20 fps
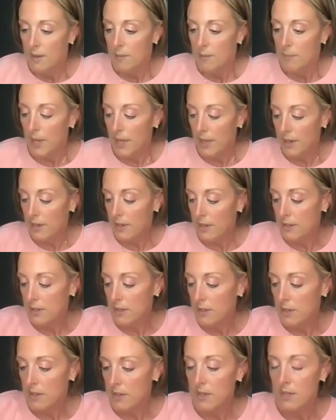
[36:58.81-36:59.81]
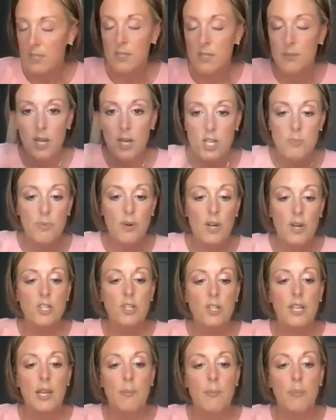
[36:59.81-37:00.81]
But a smudge brush,
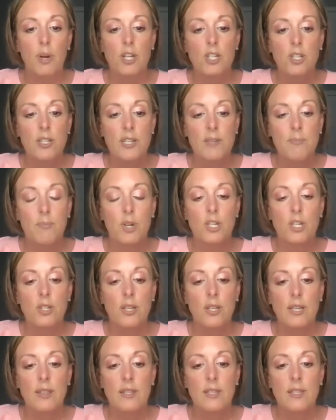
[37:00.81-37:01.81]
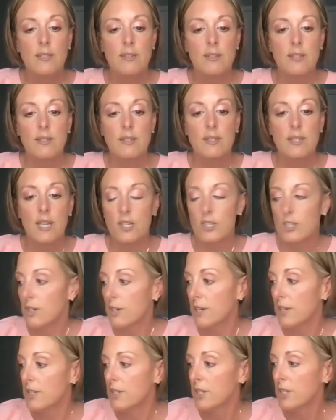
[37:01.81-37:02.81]
like a brush like this that's denser,
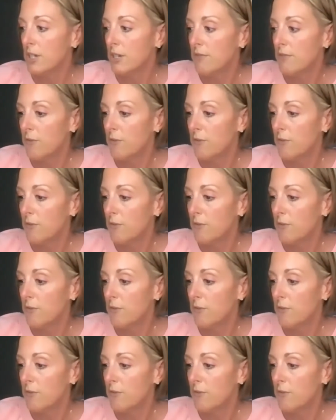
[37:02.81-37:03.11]
is good